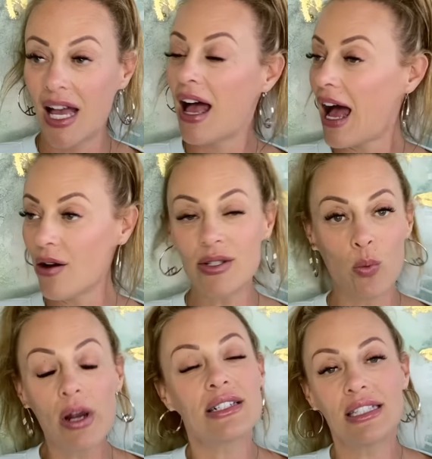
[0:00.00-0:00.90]
How,
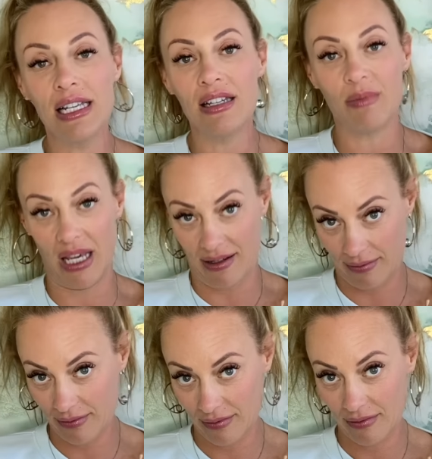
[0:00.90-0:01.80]
where is it leading me?
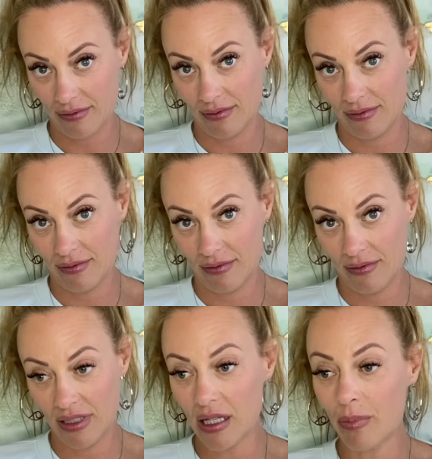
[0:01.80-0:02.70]

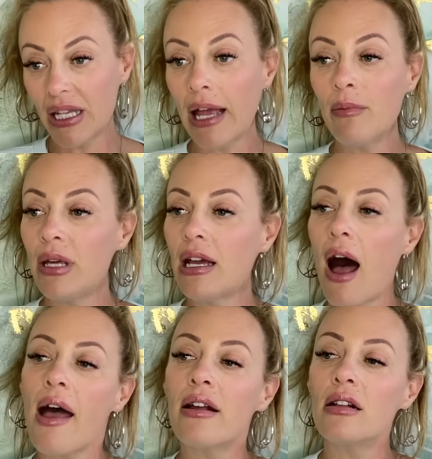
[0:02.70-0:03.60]
To the Plan B
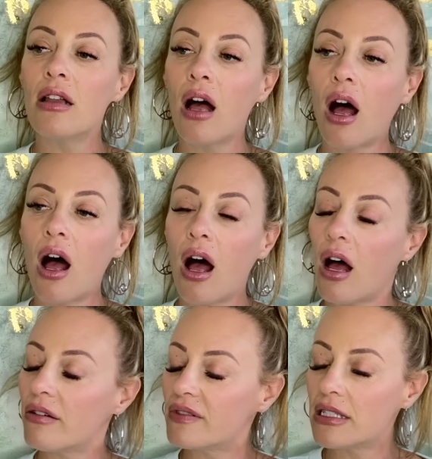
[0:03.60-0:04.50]
aisle
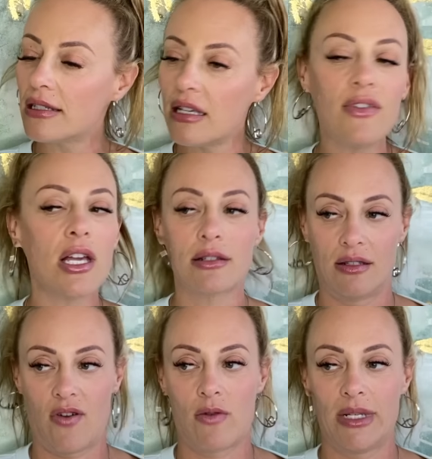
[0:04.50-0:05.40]
of C V S
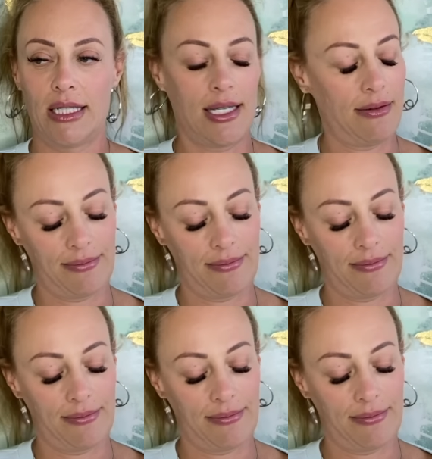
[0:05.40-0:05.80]
Pharmacy.